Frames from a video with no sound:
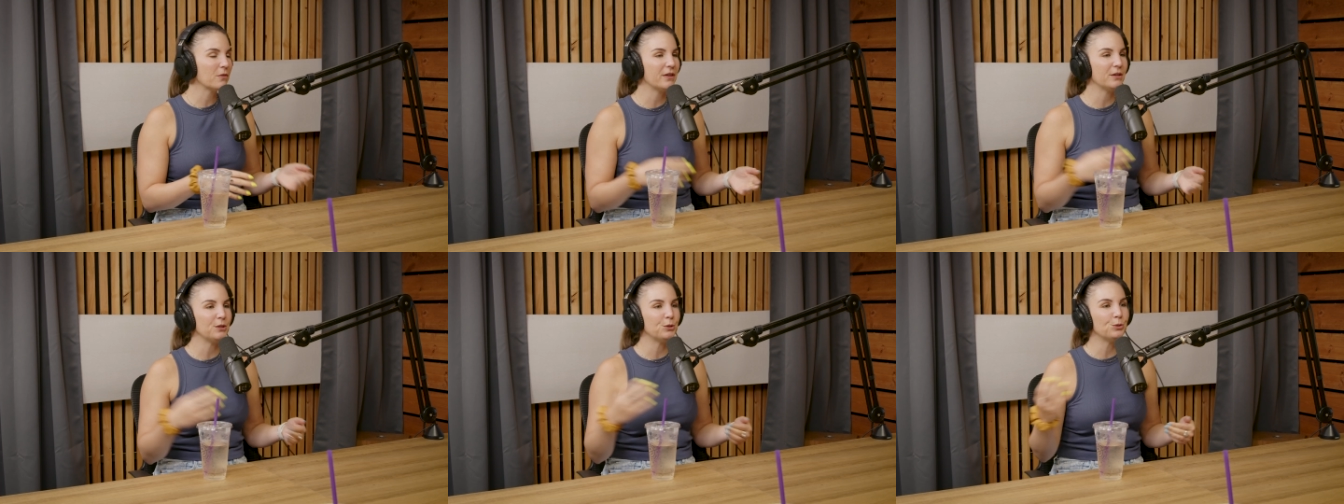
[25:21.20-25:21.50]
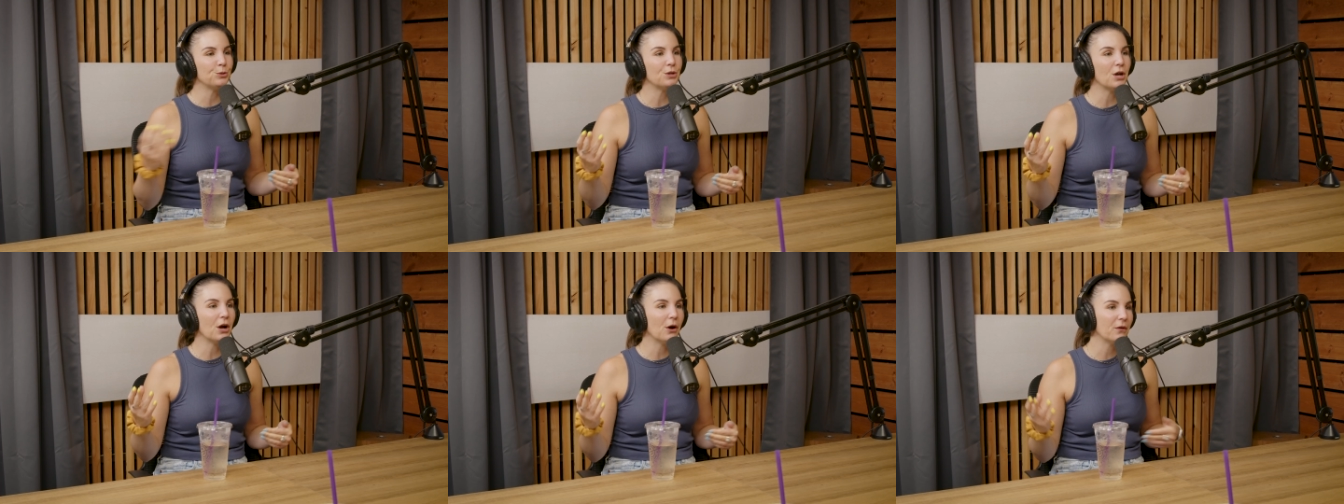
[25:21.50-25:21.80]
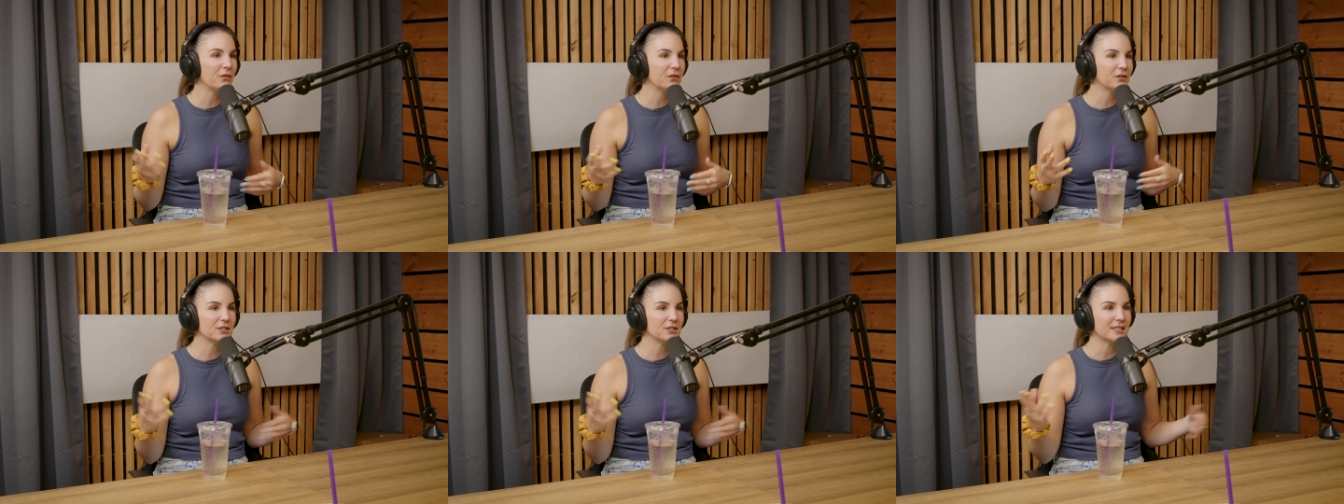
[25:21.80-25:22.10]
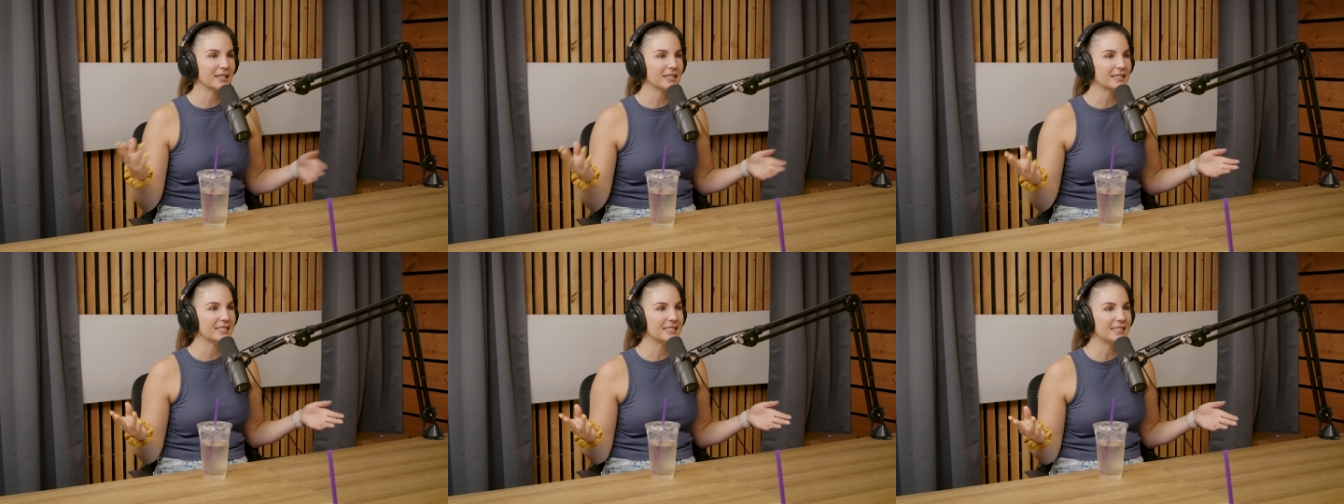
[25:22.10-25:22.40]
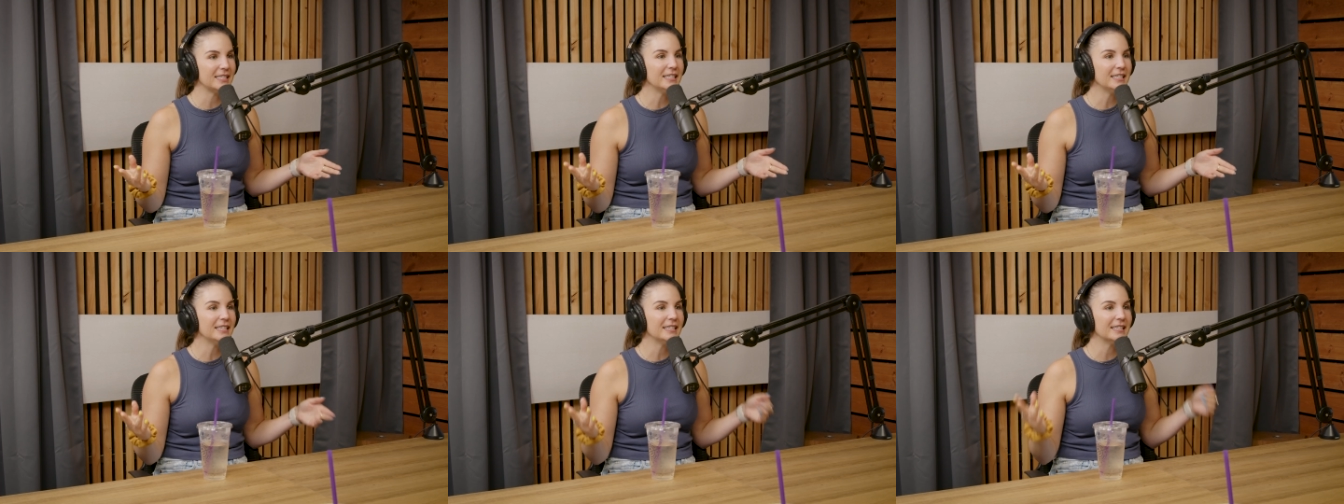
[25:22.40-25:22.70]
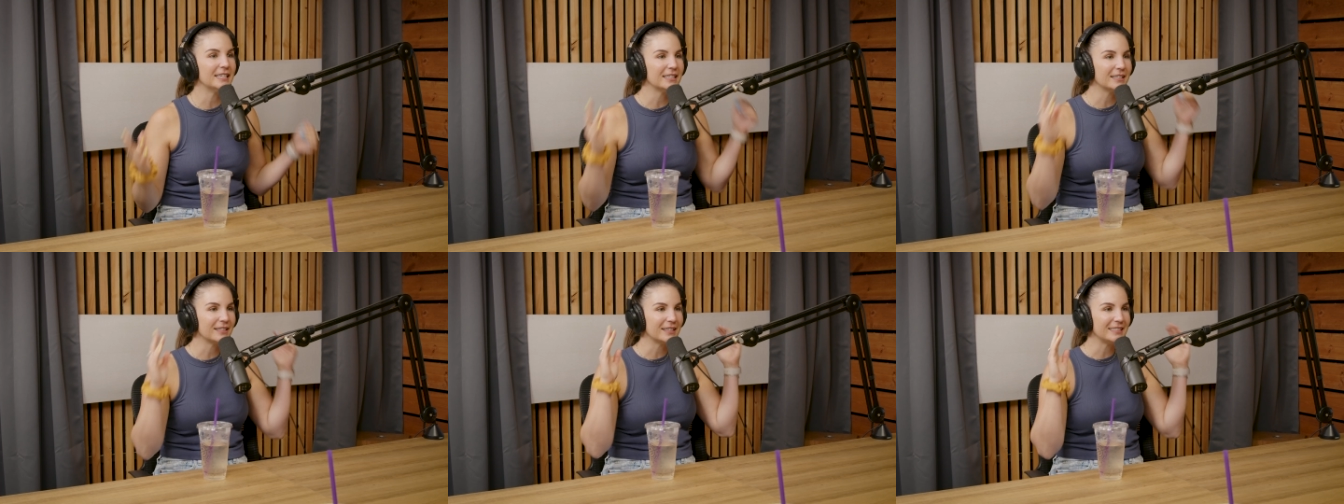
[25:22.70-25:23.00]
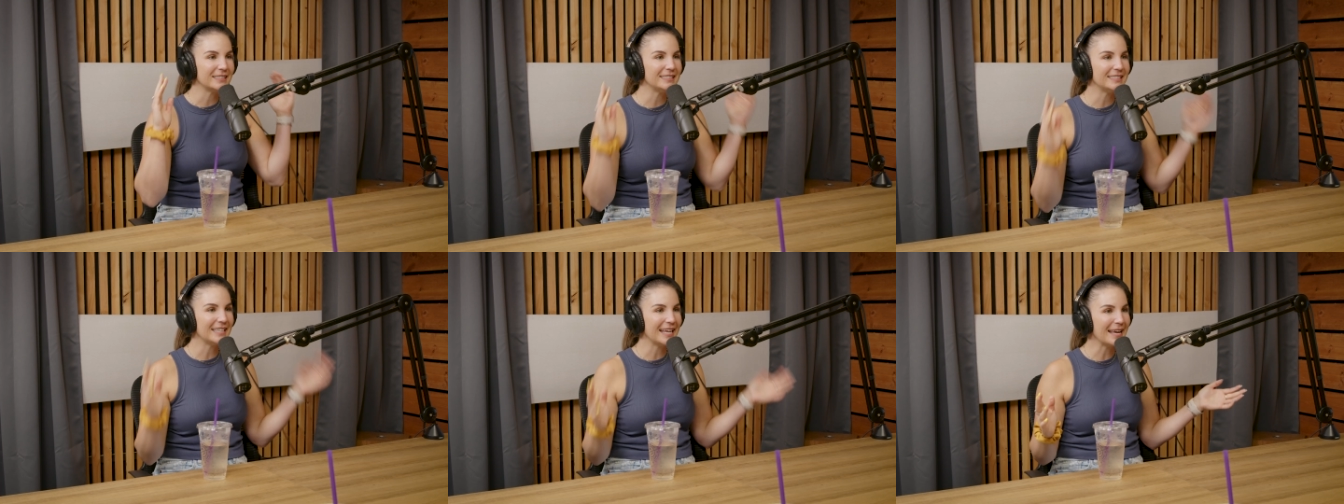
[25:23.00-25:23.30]
that you know and they're just not seeing it, you're
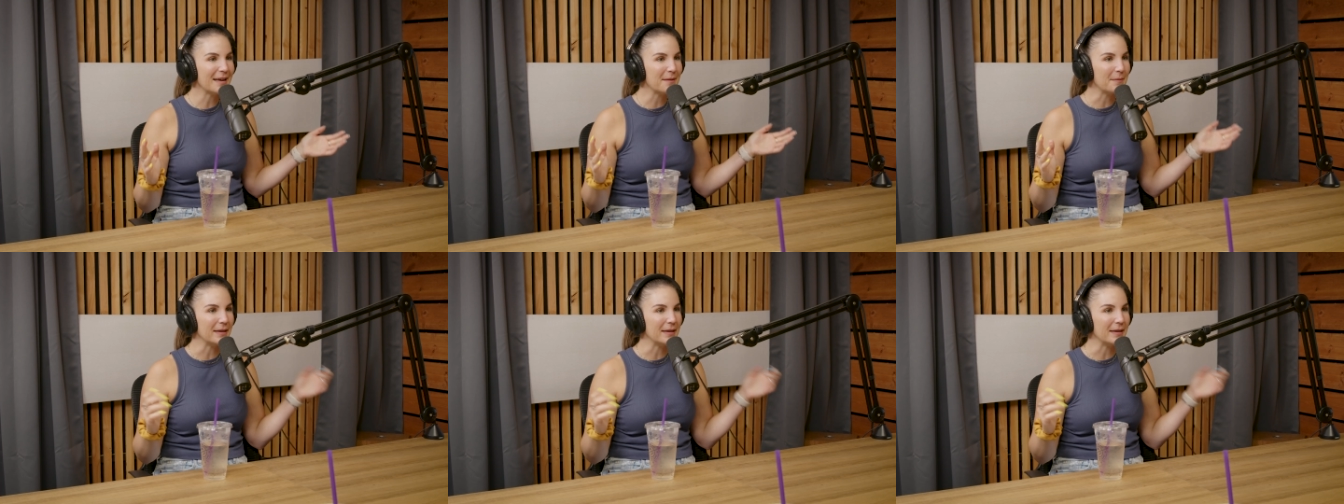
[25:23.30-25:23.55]
like, damn